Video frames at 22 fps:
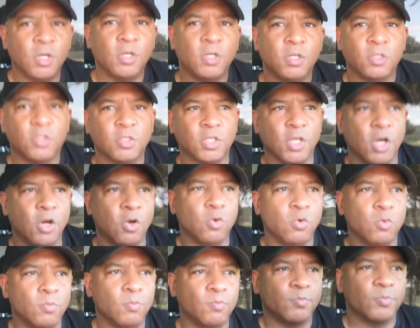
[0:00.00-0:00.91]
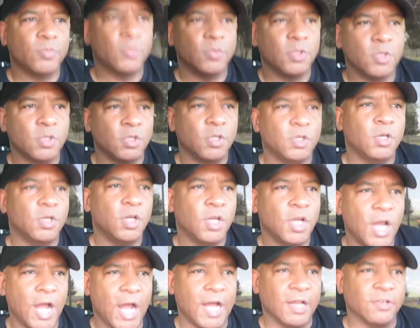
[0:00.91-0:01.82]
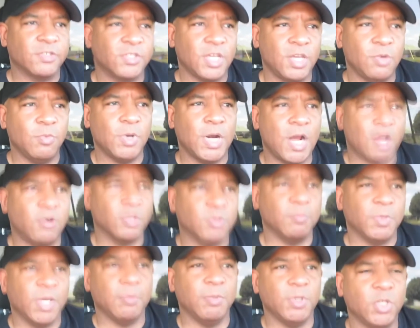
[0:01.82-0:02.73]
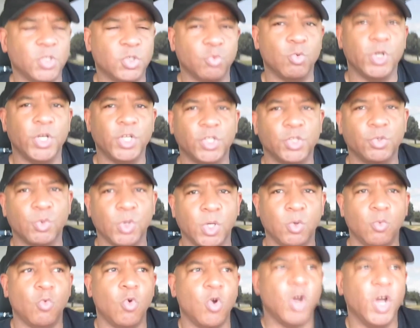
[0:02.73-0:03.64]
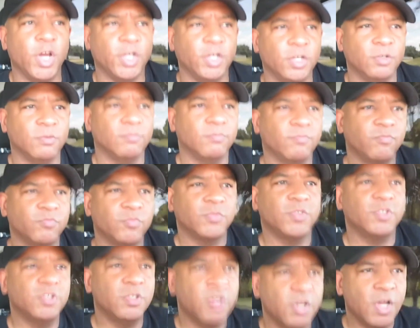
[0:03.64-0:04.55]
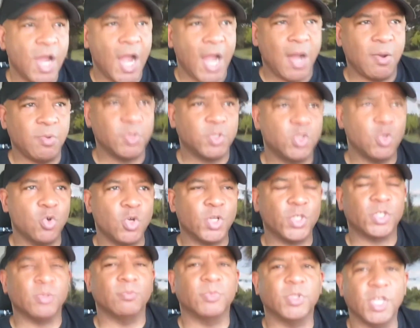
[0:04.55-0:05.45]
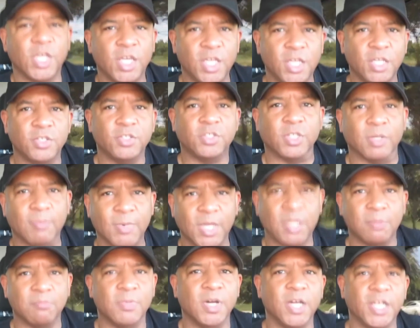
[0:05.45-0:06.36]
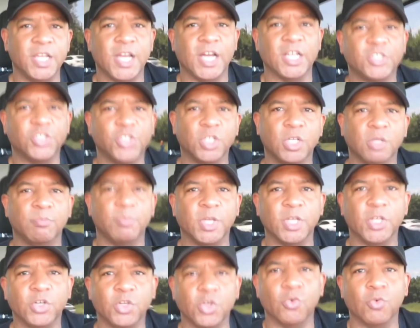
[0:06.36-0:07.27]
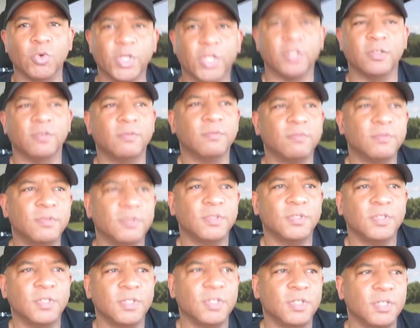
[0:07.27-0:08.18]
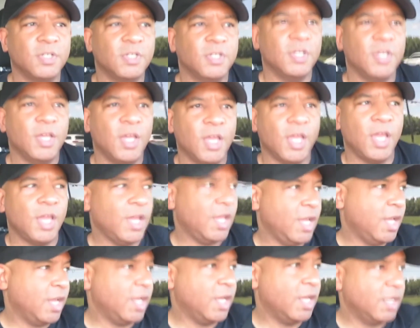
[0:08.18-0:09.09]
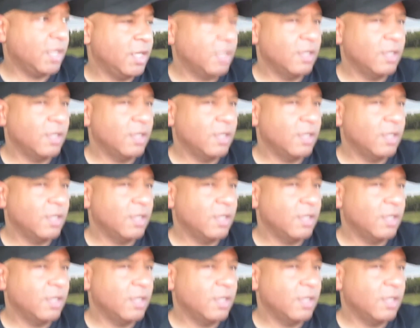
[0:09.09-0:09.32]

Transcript: So I'll say when I was maybe 20, 21, I was doing some things to make money I shouldn't have been doing. Stupid. And